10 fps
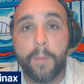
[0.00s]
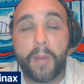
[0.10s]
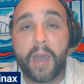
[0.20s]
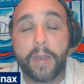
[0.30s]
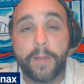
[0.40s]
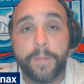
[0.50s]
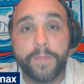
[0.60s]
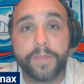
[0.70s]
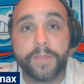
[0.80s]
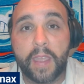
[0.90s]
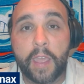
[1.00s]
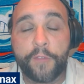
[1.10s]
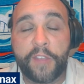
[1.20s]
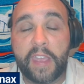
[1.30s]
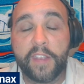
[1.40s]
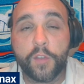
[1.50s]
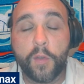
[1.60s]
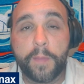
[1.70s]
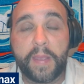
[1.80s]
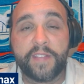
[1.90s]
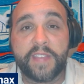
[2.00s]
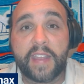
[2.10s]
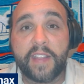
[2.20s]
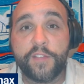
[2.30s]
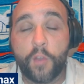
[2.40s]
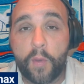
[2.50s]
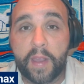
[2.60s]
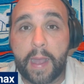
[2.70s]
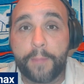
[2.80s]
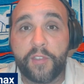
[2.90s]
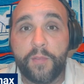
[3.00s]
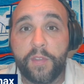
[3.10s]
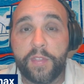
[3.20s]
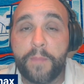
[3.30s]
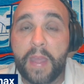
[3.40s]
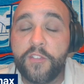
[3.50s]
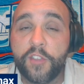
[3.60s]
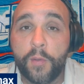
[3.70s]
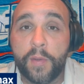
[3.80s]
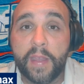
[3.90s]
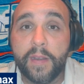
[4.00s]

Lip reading: But if he is going to be a second scoring option with a bench unit,